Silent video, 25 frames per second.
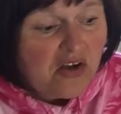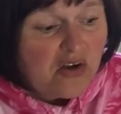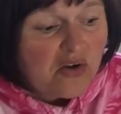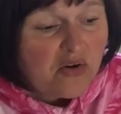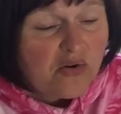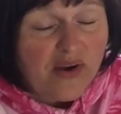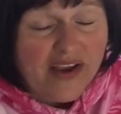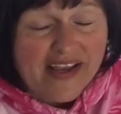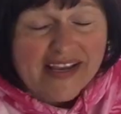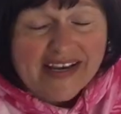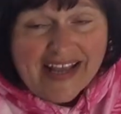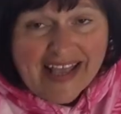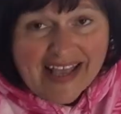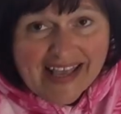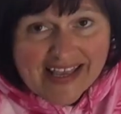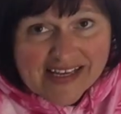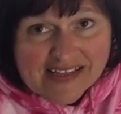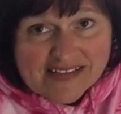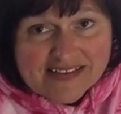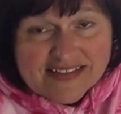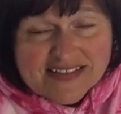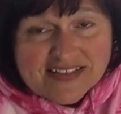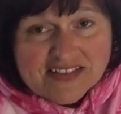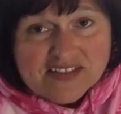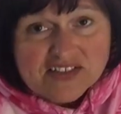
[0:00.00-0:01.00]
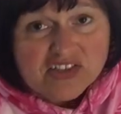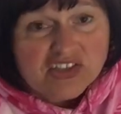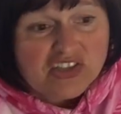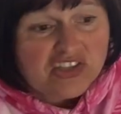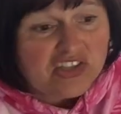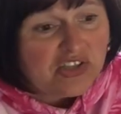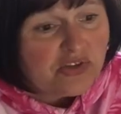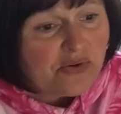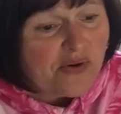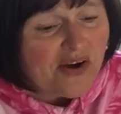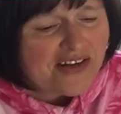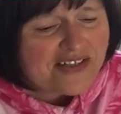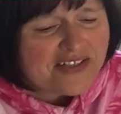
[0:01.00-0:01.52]
Grade 8s,
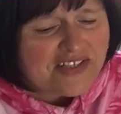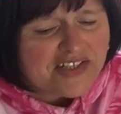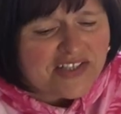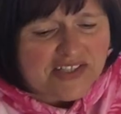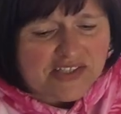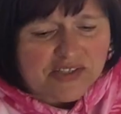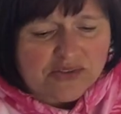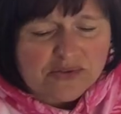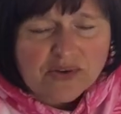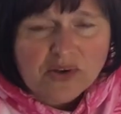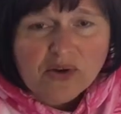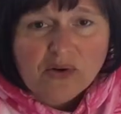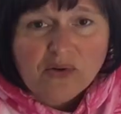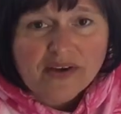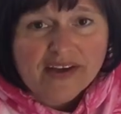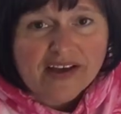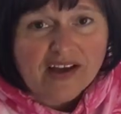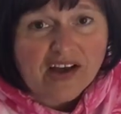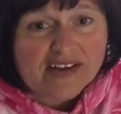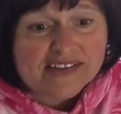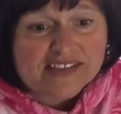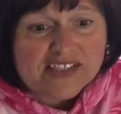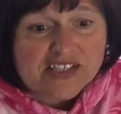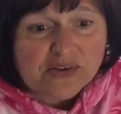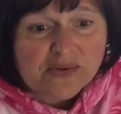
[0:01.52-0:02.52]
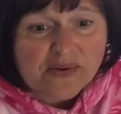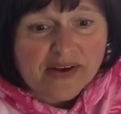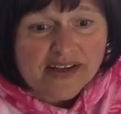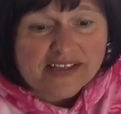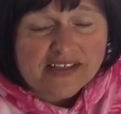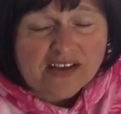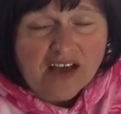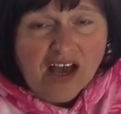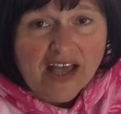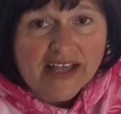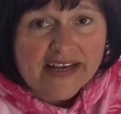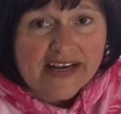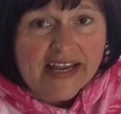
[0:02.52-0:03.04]
you are soon going on to grade
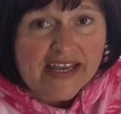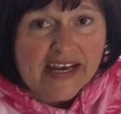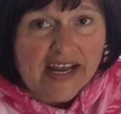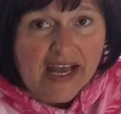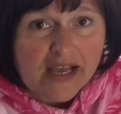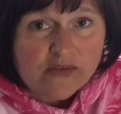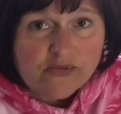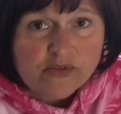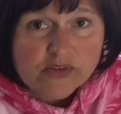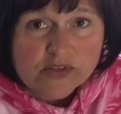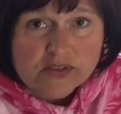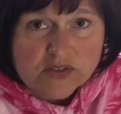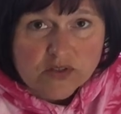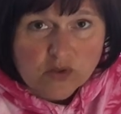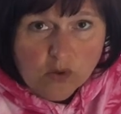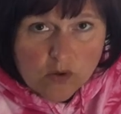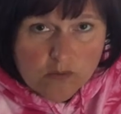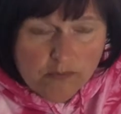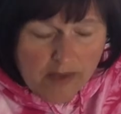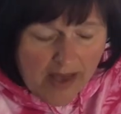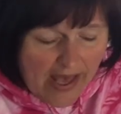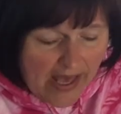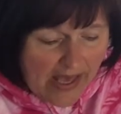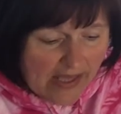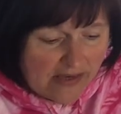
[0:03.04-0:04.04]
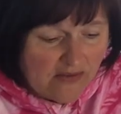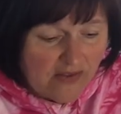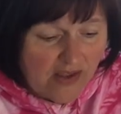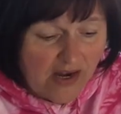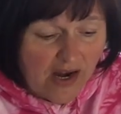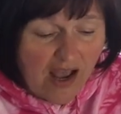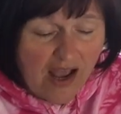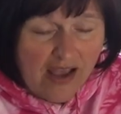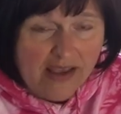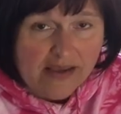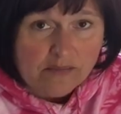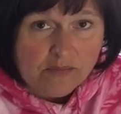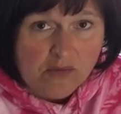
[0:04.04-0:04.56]
9, and I feel so bad that
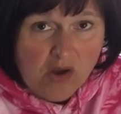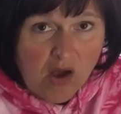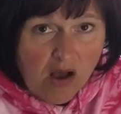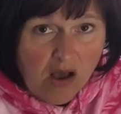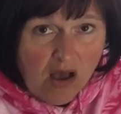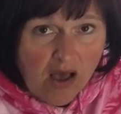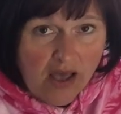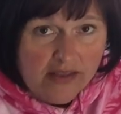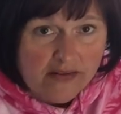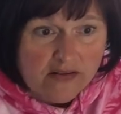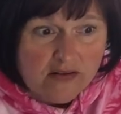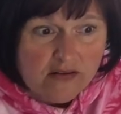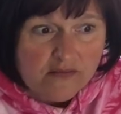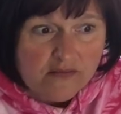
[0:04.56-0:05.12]
I am not